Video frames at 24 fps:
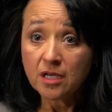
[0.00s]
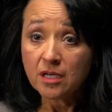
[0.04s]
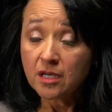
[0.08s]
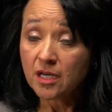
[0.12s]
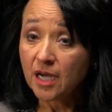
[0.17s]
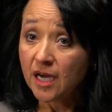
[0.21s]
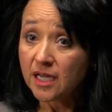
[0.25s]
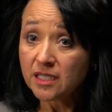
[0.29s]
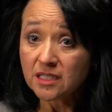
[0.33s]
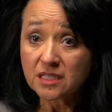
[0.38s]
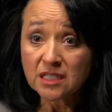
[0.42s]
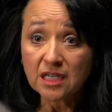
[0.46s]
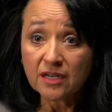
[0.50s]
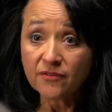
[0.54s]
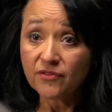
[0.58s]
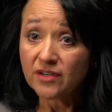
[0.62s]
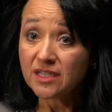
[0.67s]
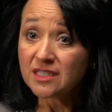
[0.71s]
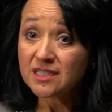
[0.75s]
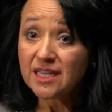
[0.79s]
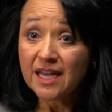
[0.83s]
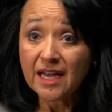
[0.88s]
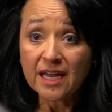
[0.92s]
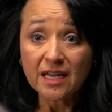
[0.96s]
God has given
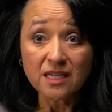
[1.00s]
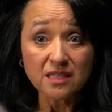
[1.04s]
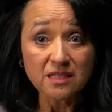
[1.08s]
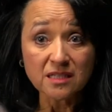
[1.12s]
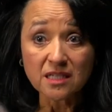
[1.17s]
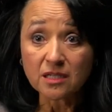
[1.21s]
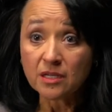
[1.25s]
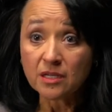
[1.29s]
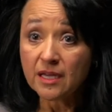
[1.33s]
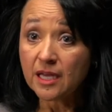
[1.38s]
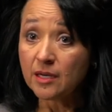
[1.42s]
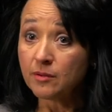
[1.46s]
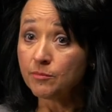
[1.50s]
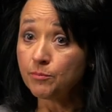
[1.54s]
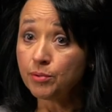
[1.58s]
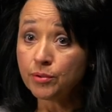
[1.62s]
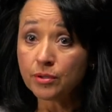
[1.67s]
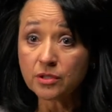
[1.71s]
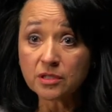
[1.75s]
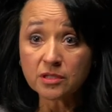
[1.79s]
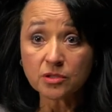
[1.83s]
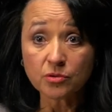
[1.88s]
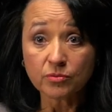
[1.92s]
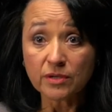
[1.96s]
us hands and, and
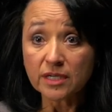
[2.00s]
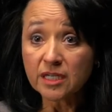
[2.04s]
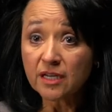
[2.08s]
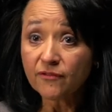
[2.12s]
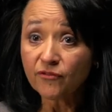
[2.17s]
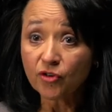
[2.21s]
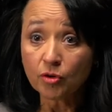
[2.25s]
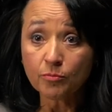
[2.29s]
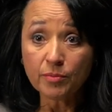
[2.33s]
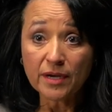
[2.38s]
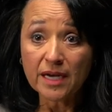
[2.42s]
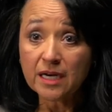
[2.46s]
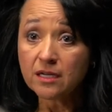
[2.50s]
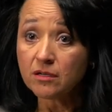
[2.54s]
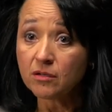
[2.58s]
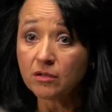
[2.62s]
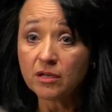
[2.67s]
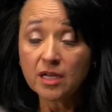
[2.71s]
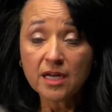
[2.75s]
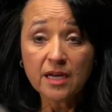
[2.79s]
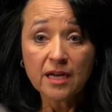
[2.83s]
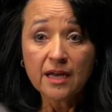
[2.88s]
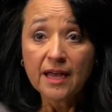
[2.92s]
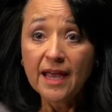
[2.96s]
put us ready for battle,
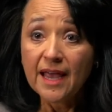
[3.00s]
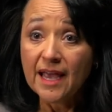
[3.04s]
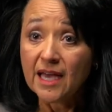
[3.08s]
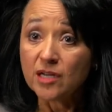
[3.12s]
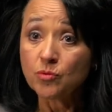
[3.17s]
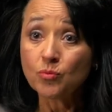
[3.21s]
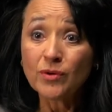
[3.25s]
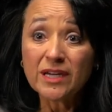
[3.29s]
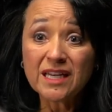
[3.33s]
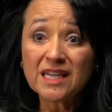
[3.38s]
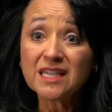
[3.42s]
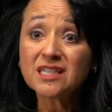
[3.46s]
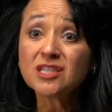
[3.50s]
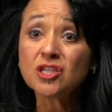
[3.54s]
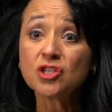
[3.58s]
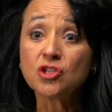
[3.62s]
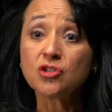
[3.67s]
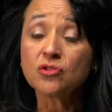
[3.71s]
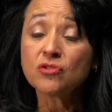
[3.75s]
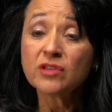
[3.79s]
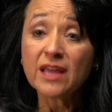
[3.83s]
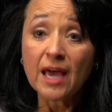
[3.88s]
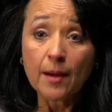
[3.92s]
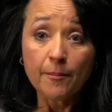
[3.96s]
and we need to
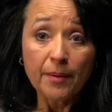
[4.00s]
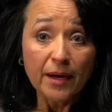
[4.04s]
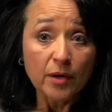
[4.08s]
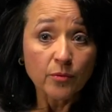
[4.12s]
do that by